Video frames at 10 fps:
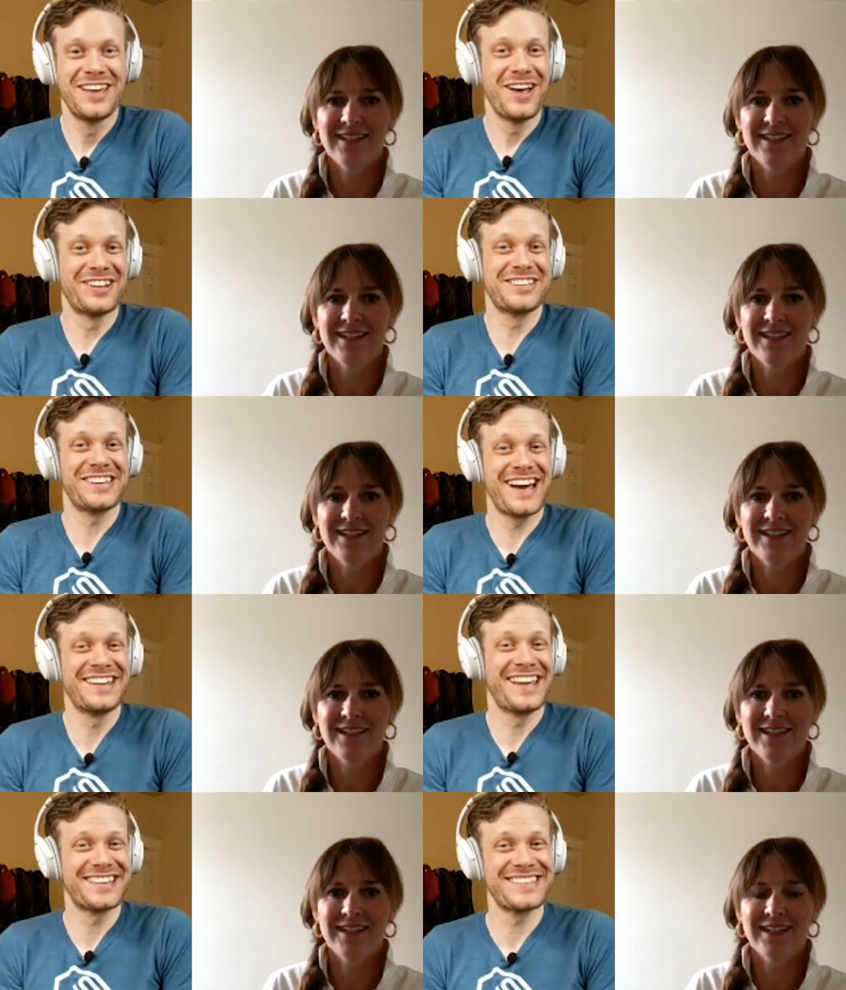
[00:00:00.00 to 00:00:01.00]
Speaker 1: unless you got the
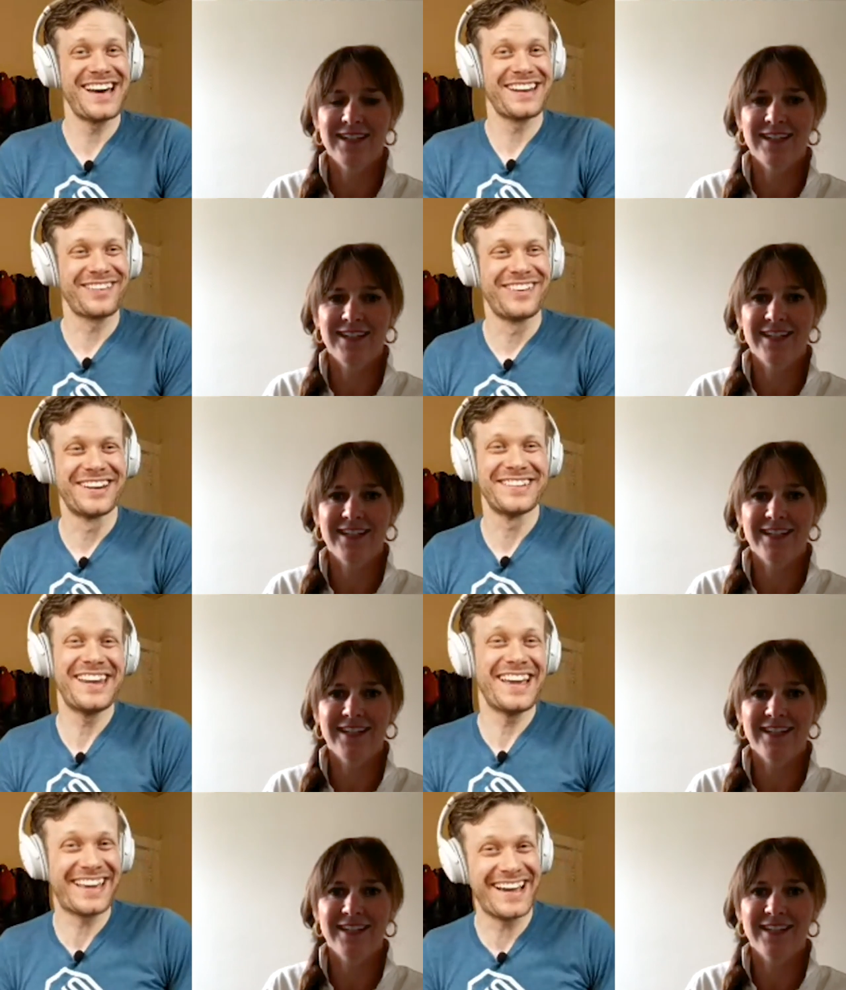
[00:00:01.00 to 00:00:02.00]
exotic one, and then
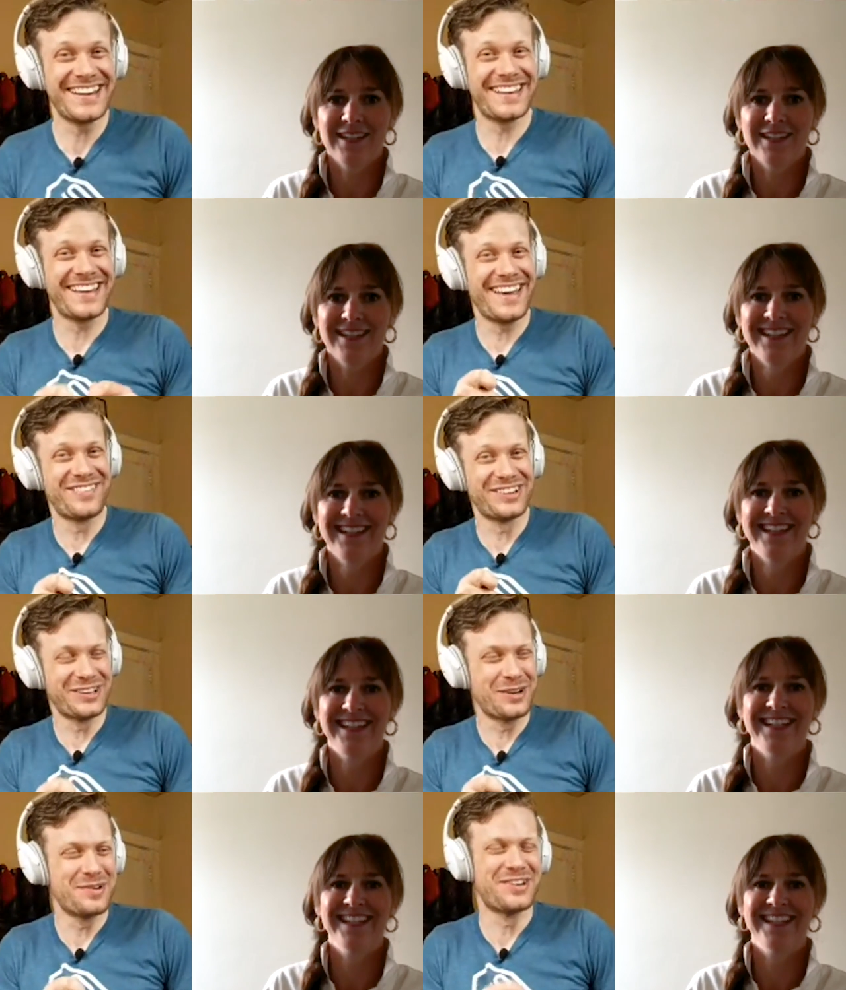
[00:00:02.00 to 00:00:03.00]
I kind of am a
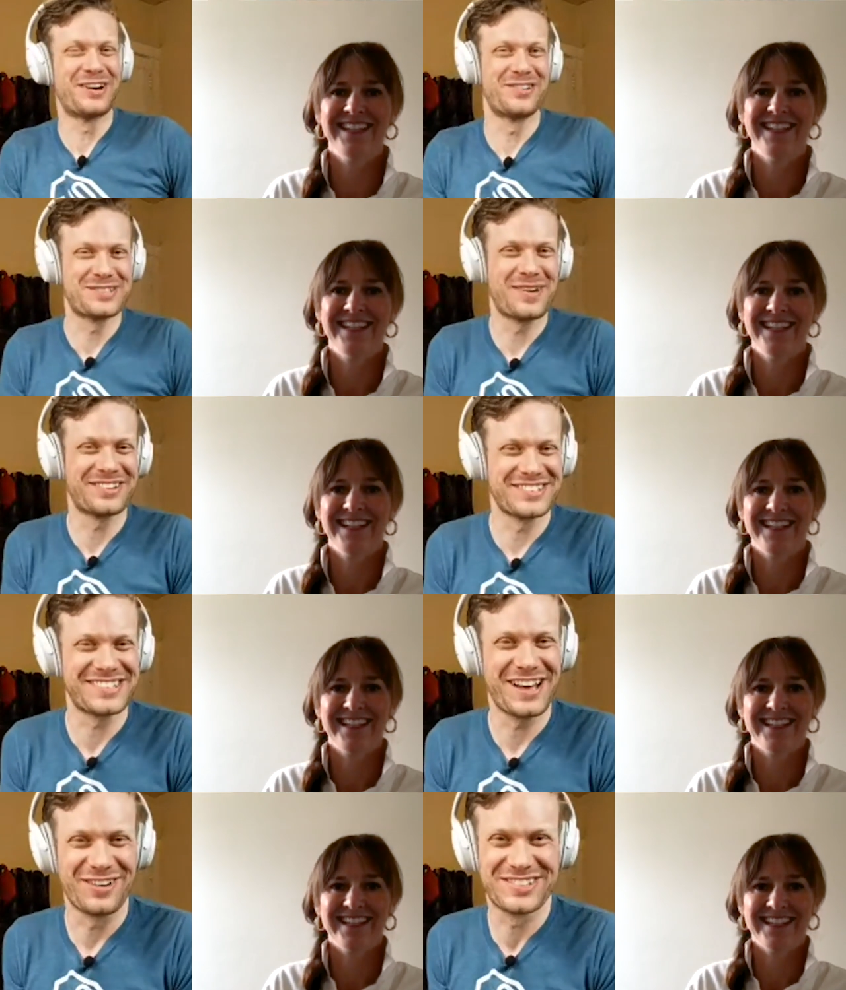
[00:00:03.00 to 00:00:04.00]
little bit nervous about the scuffs.